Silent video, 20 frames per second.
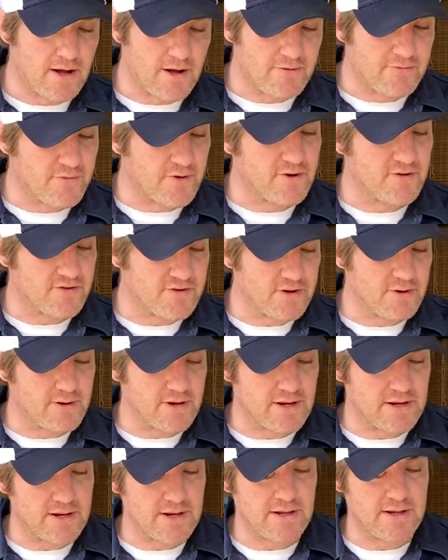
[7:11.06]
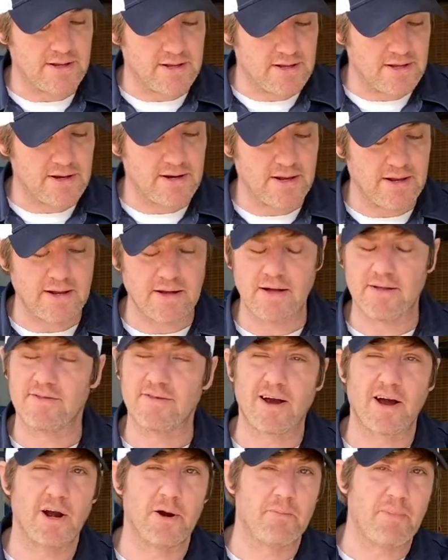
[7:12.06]
First, you can get a
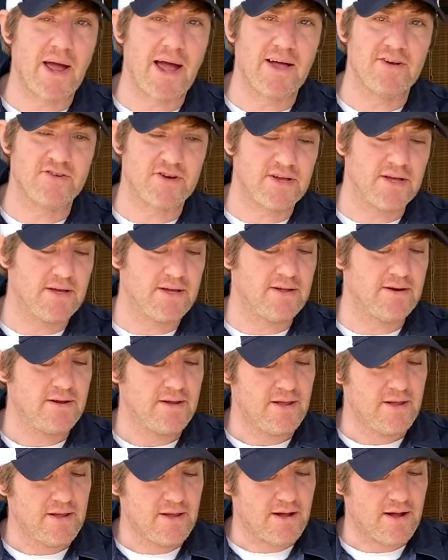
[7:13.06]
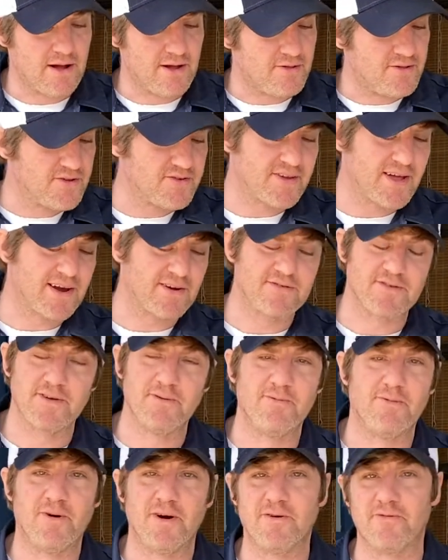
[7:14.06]
tire patch kit. This is actually
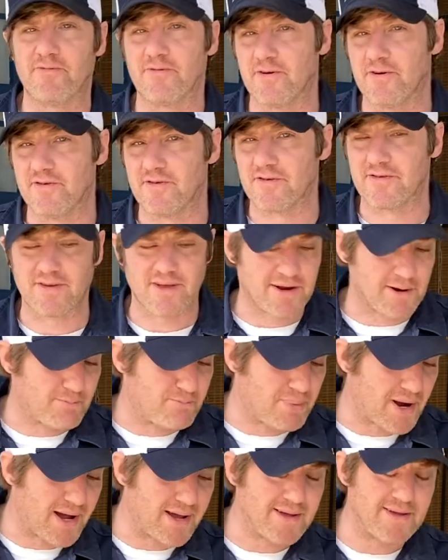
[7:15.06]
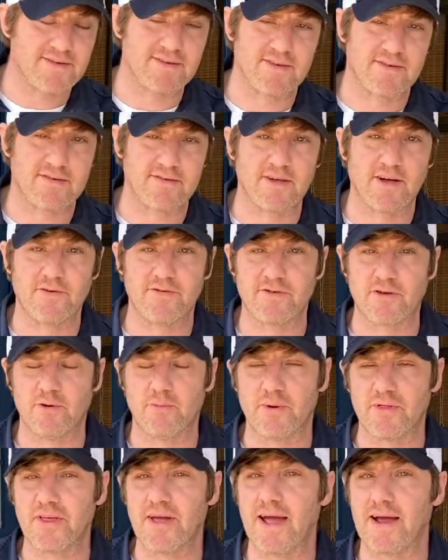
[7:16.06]
one for just like bikes and stuff.
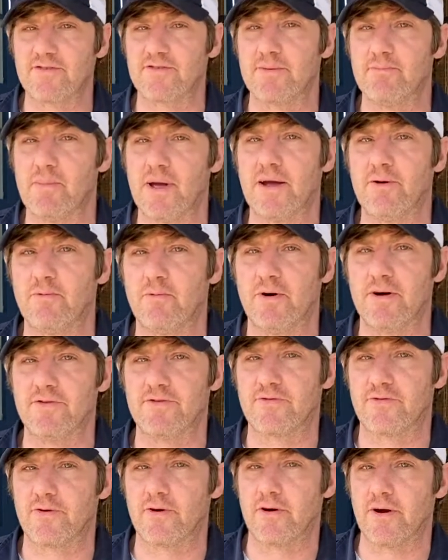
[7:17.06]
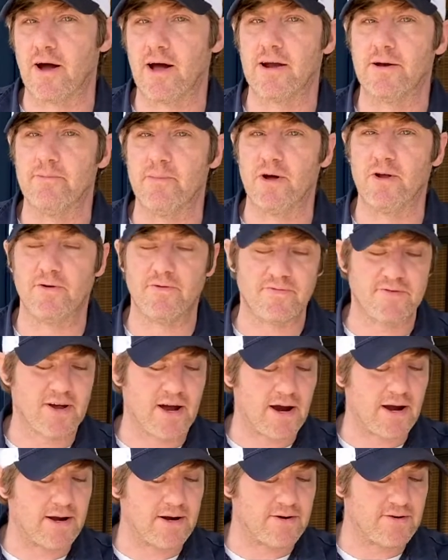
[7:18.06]
But they actually make ones for automotive
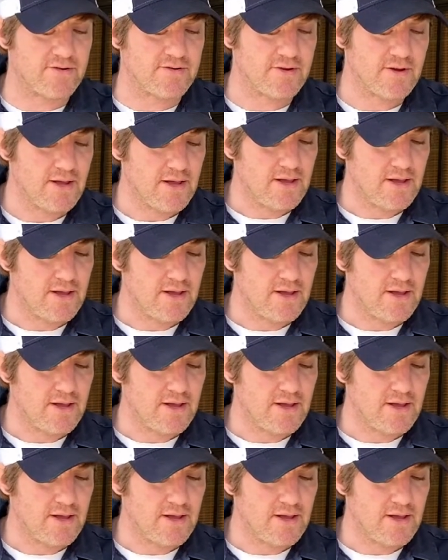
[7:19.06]
tires.